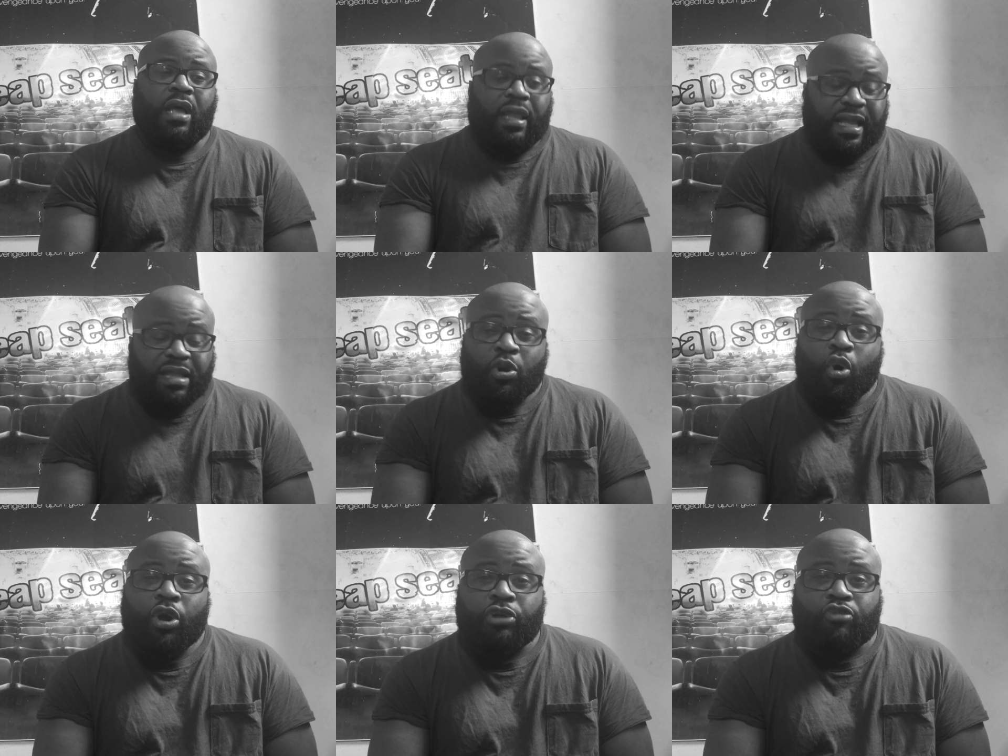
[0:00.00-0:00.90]
Let them
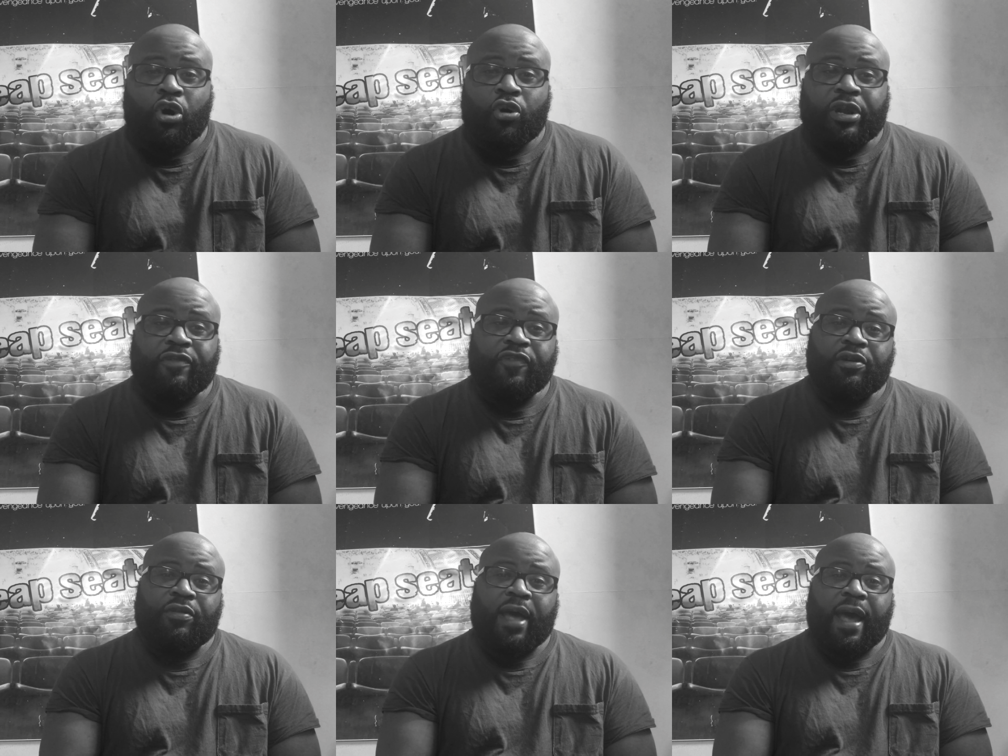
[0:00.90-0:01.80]
go on the road and
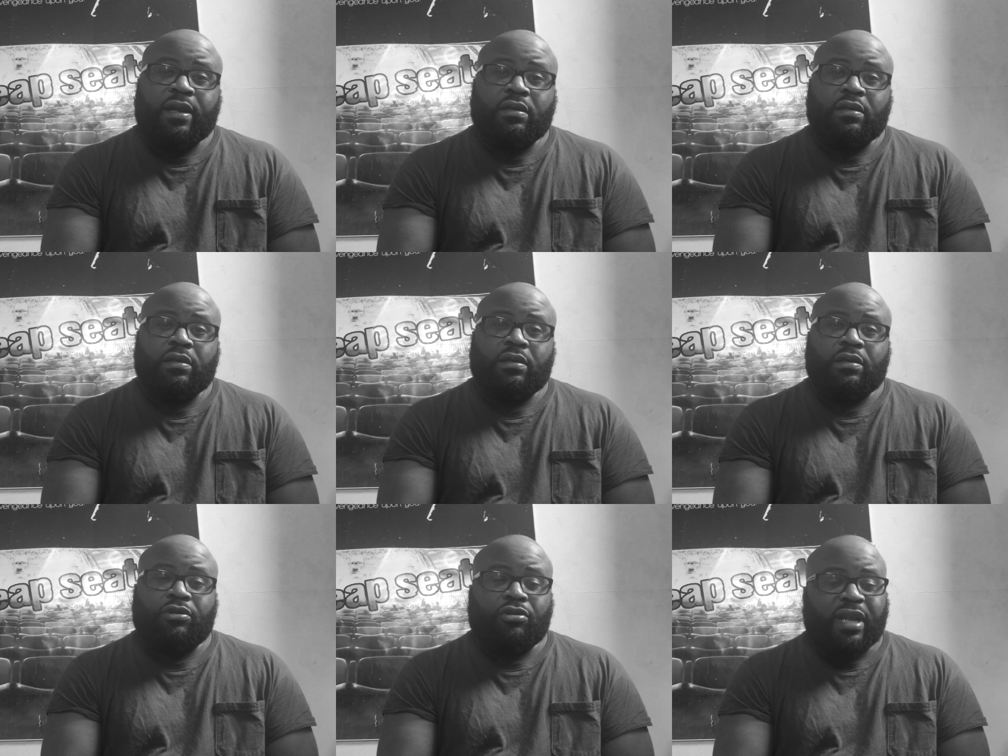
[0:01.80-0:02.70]
feel that.
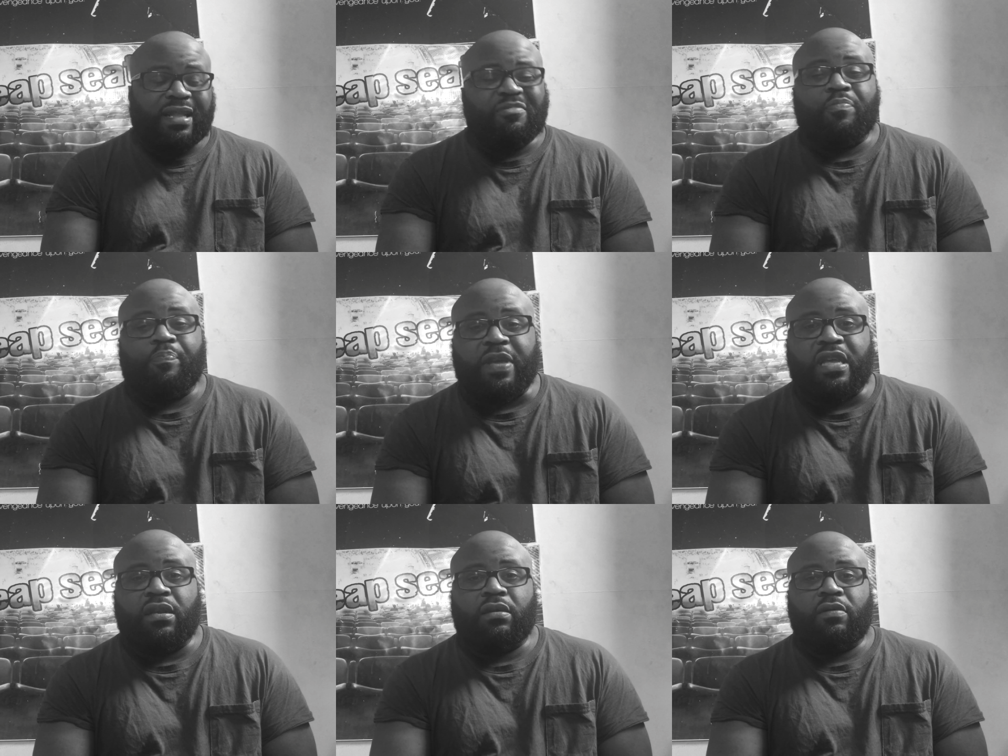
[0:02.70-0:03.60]
You know, let them compete
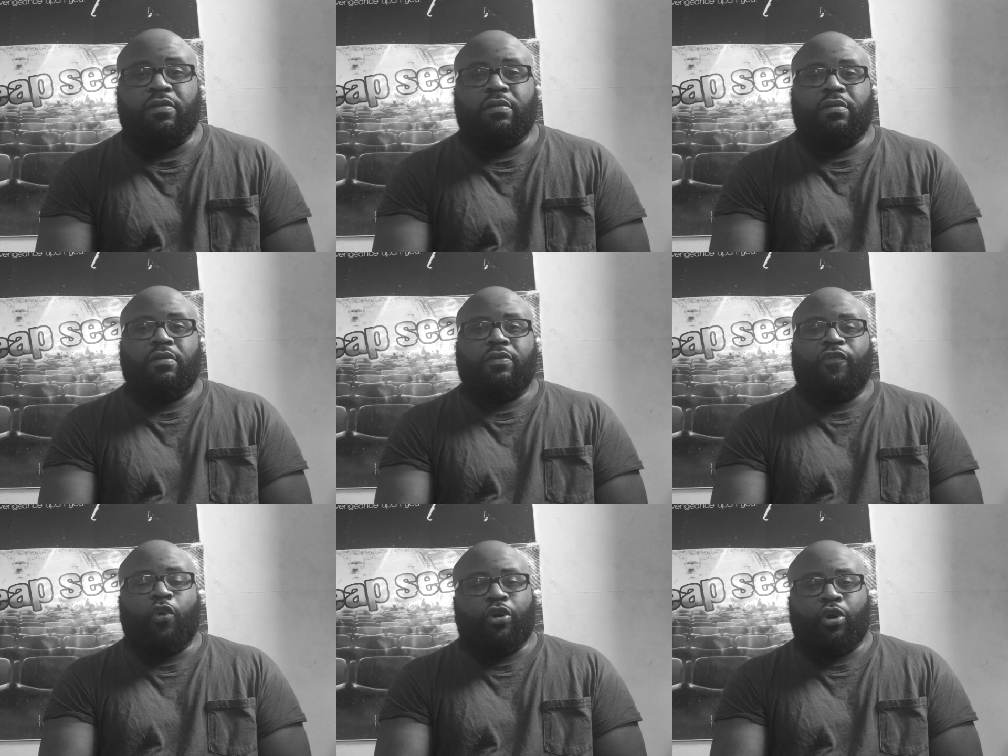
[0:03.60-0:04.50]

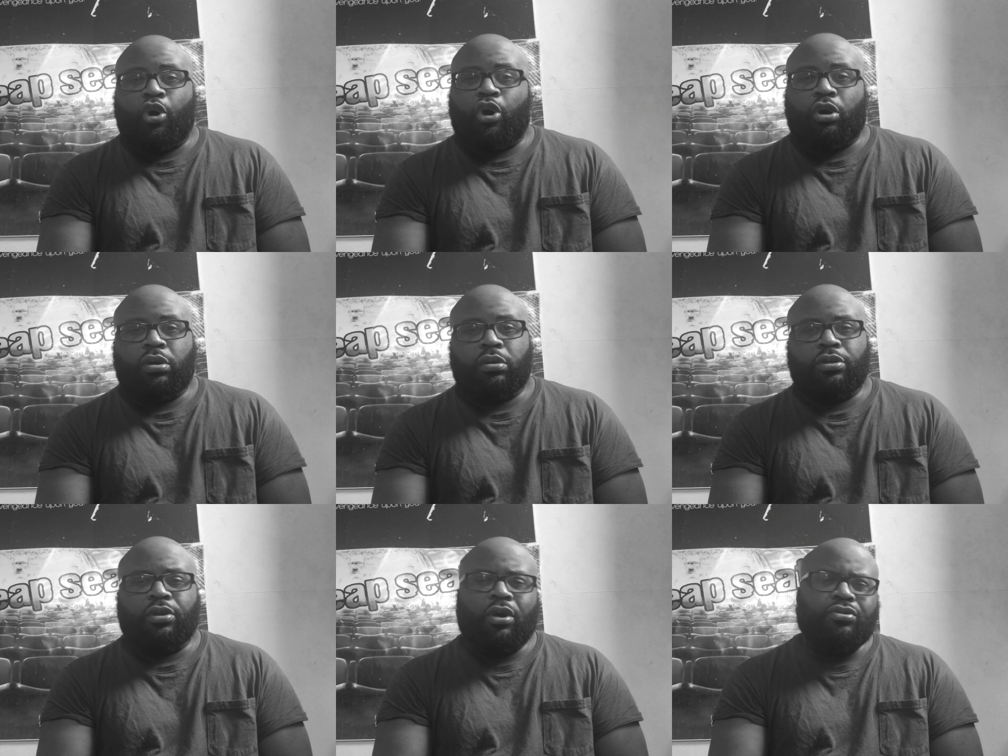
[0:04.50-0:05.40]
for it all.
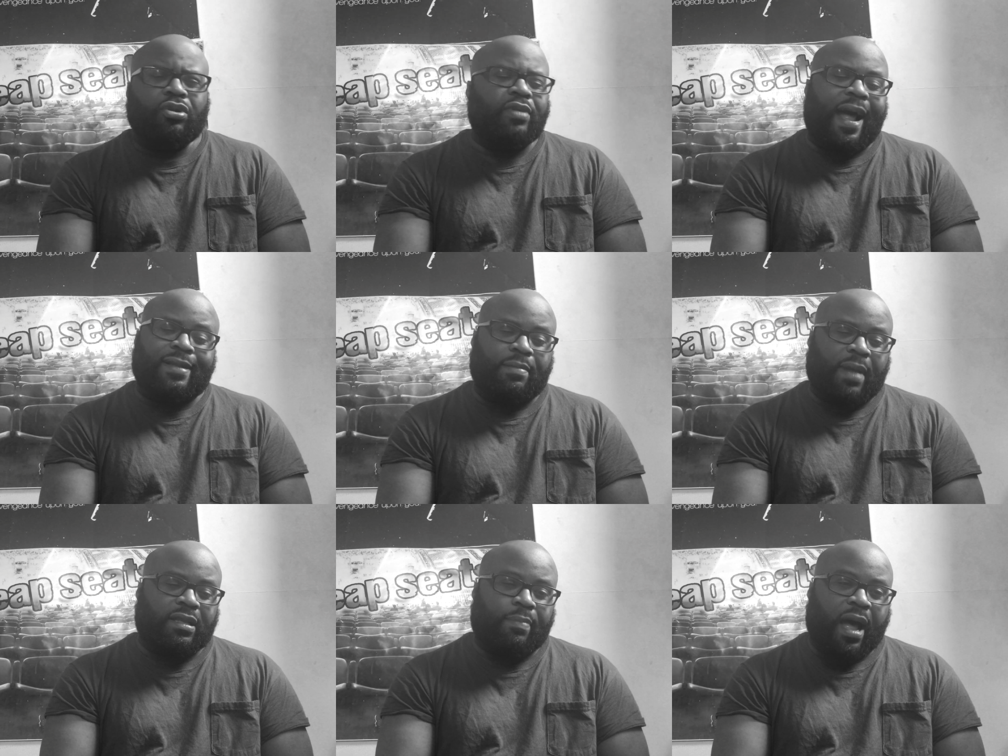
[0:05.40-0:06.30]
You know, don't knock them
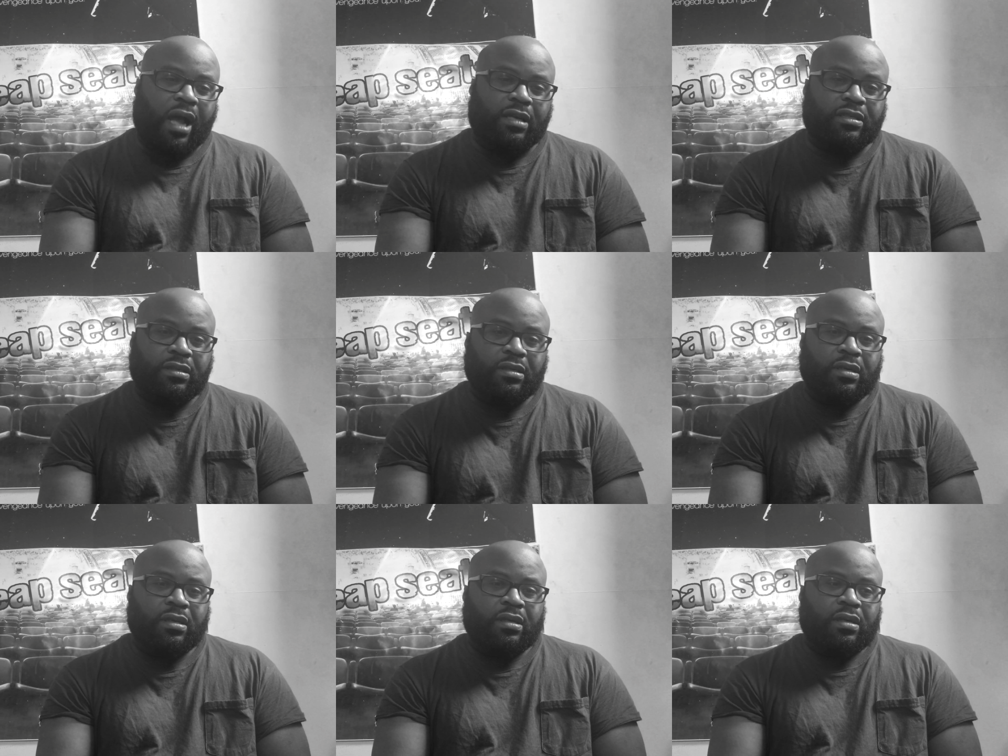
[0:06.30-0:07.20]
out the box.
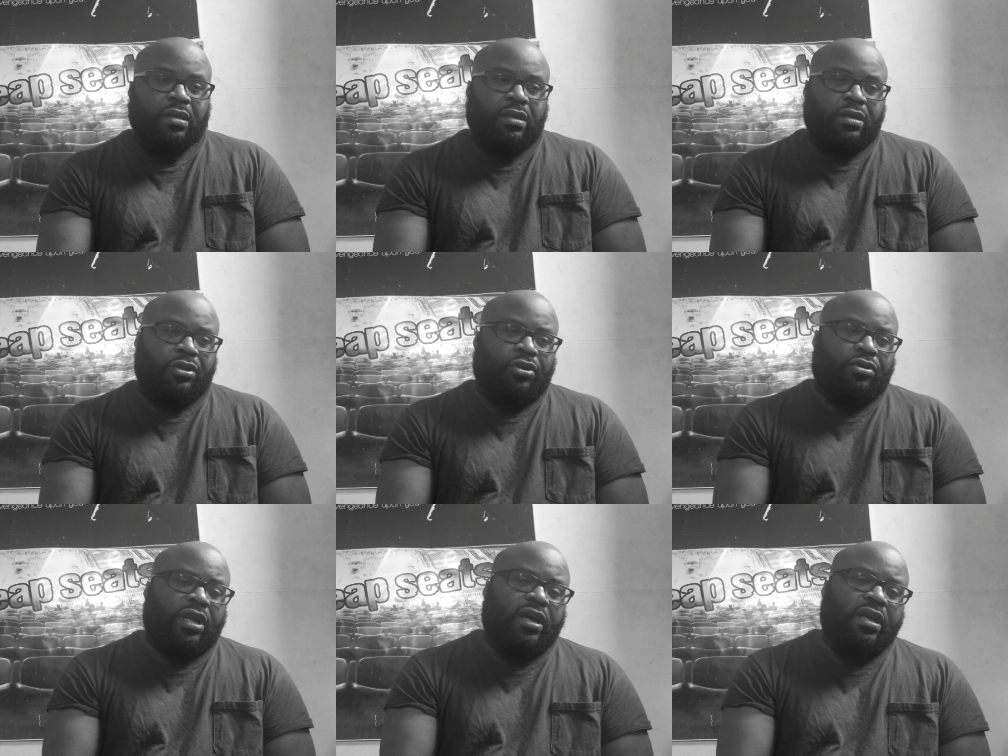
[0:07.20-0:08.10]
You
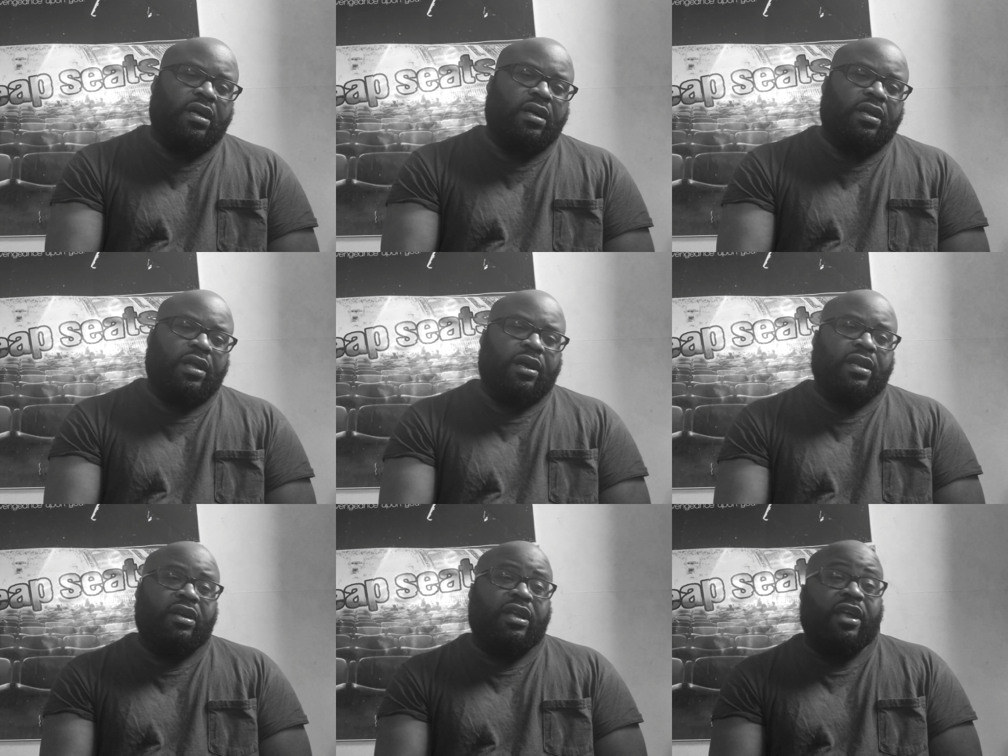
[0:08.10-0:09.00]
know, they're
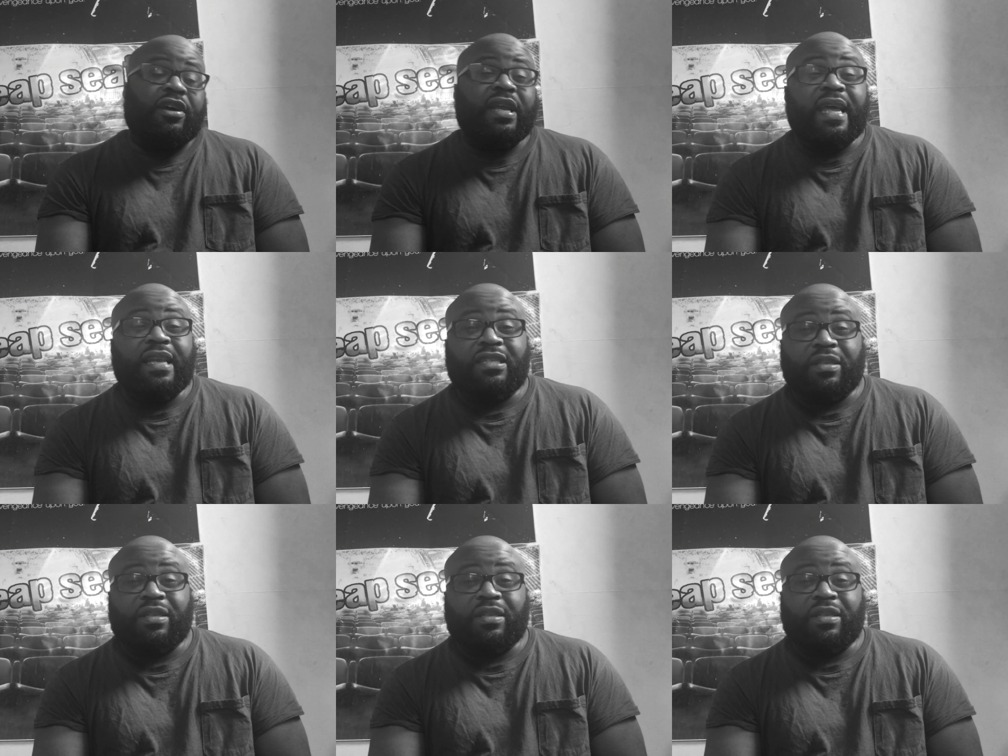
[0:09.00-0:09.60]
gonna gain a